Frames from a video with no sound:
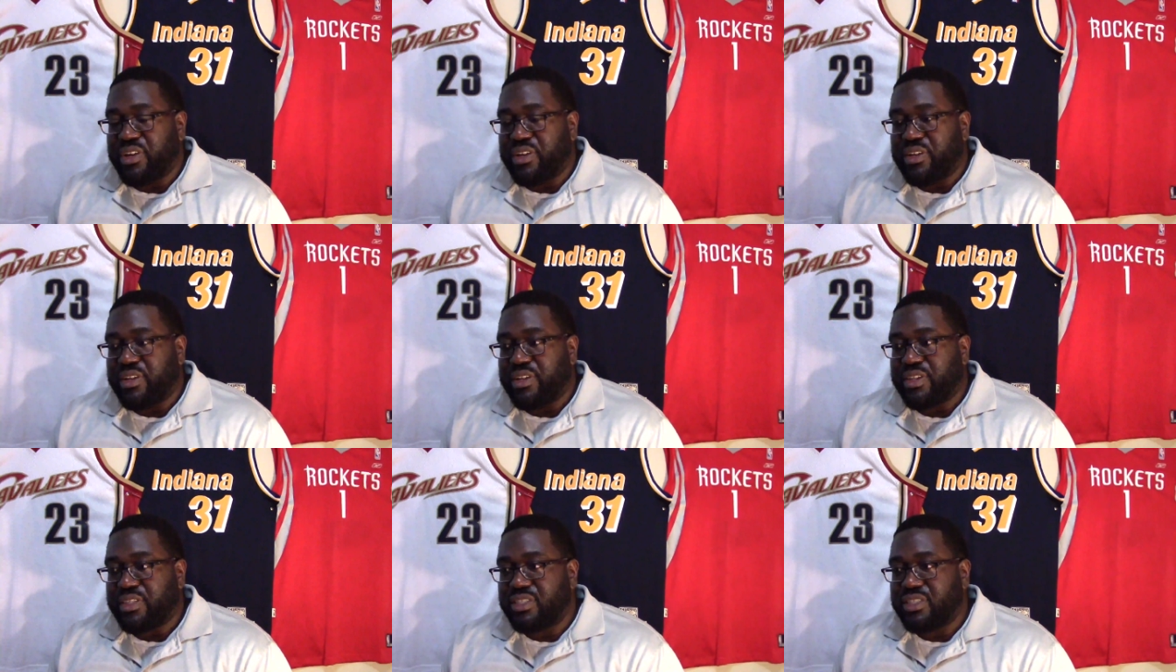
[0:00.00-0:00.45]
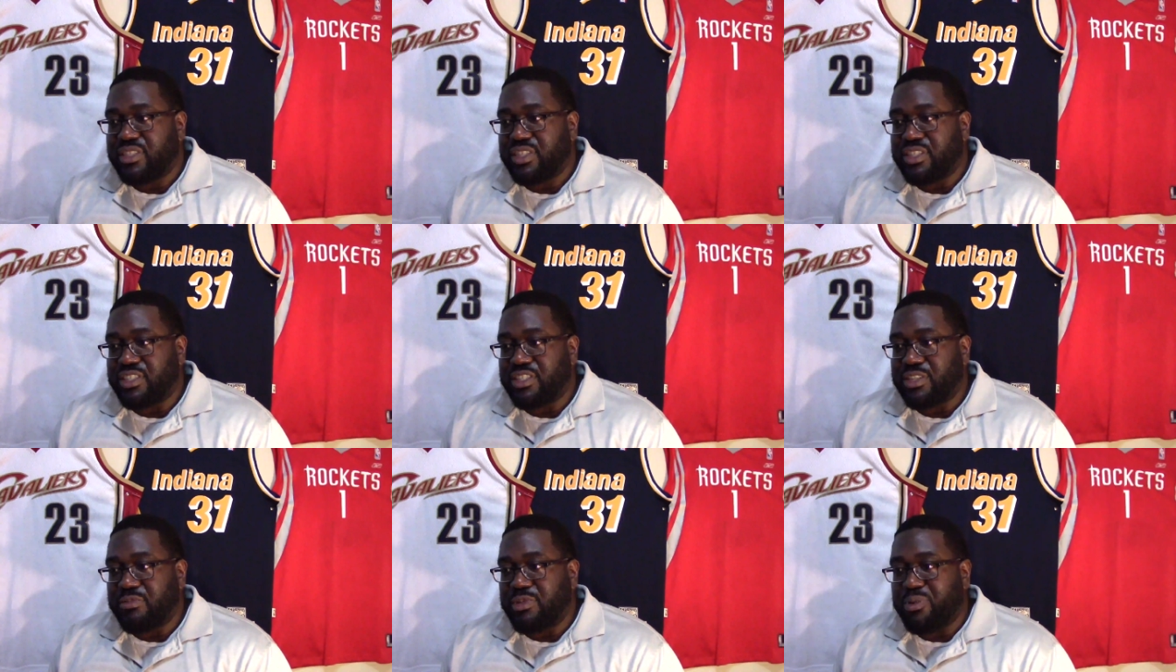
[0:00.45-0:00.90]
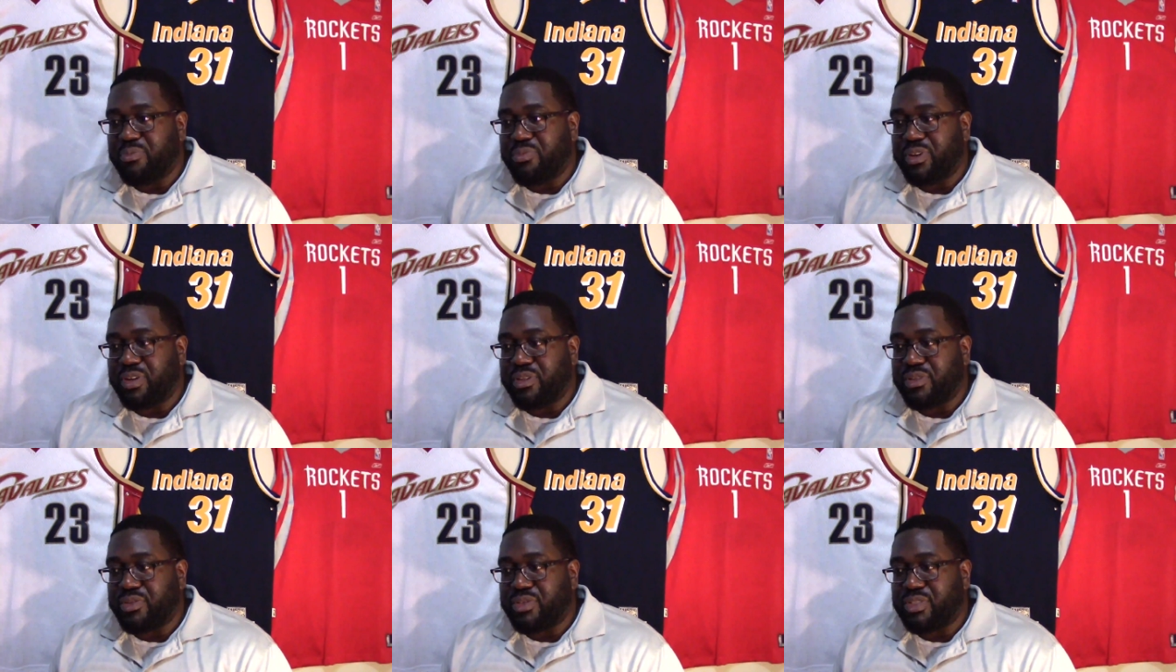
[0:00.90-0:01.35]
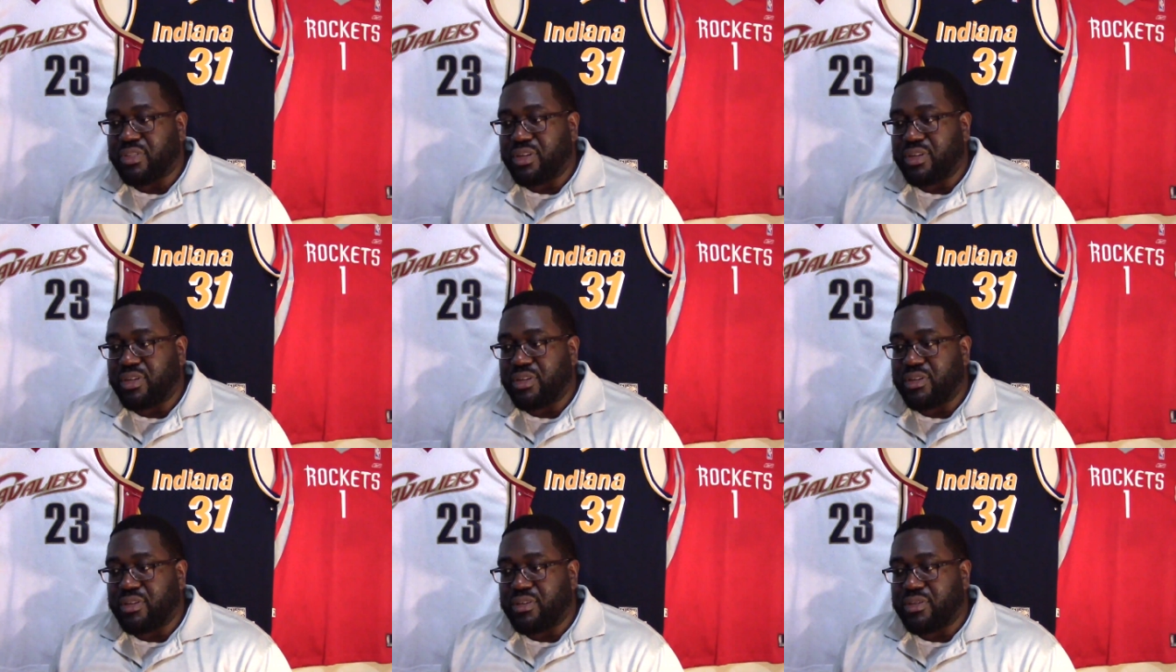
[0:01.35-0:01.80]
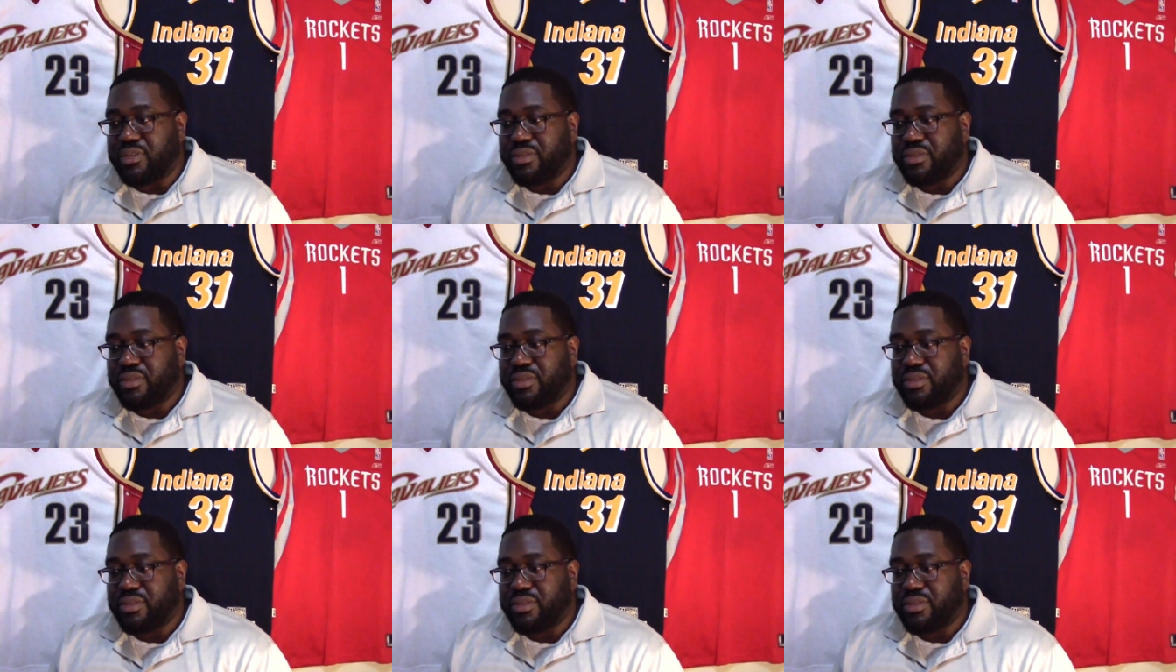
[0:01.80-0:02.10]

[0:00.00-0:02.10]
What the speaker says: Let's see, Jimmy Butler's gone.